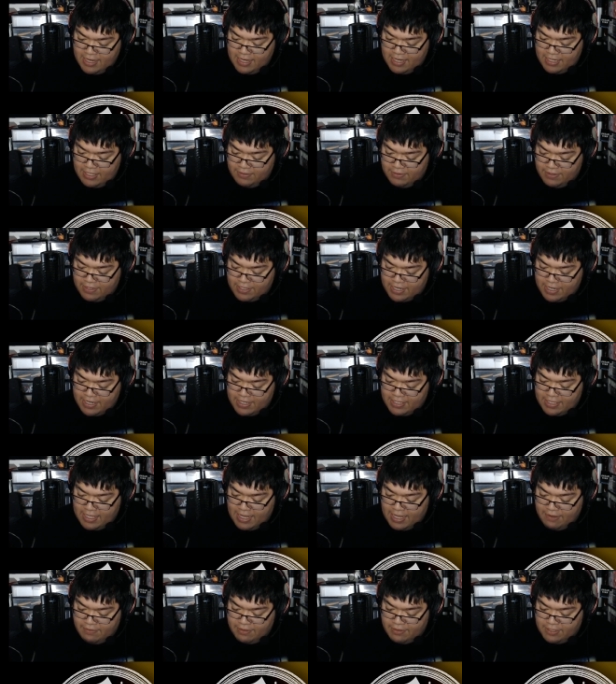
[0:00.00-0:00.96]
In which case
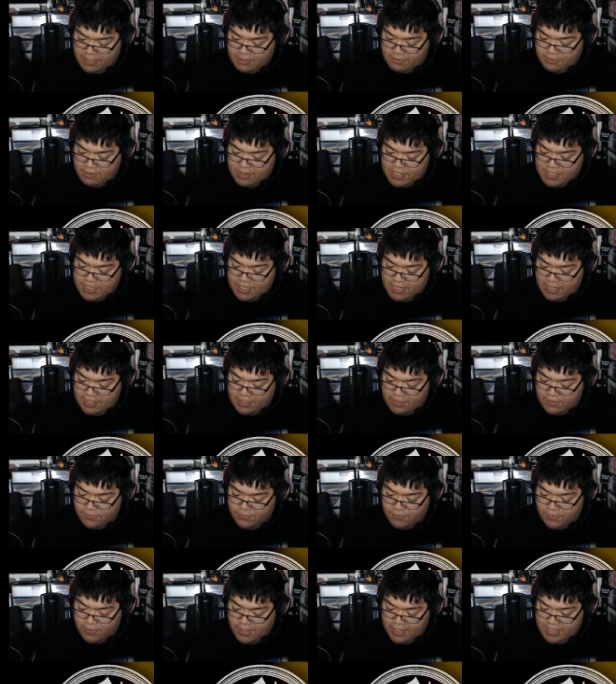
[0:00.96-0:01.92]
they will switch out
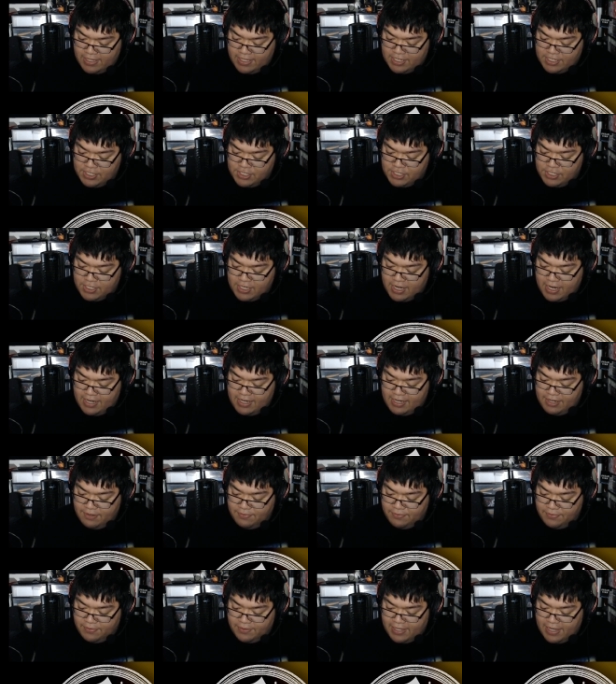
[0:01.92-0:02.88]
for the
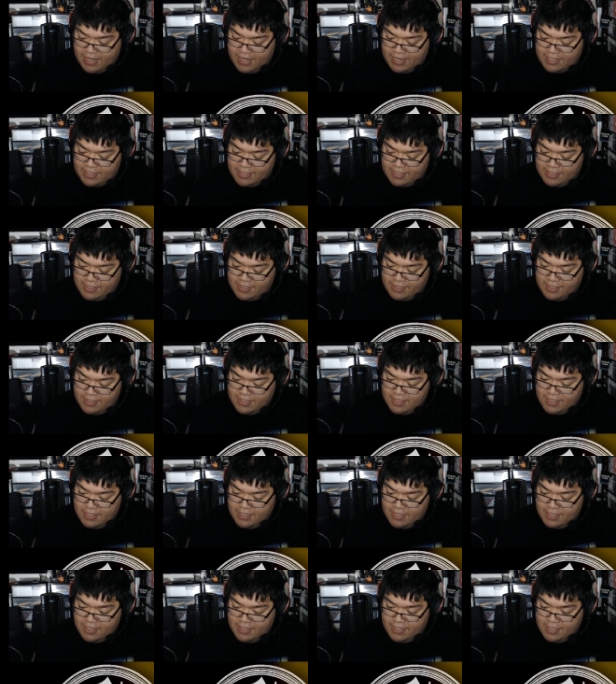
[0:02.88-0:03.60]
Shiny Flex.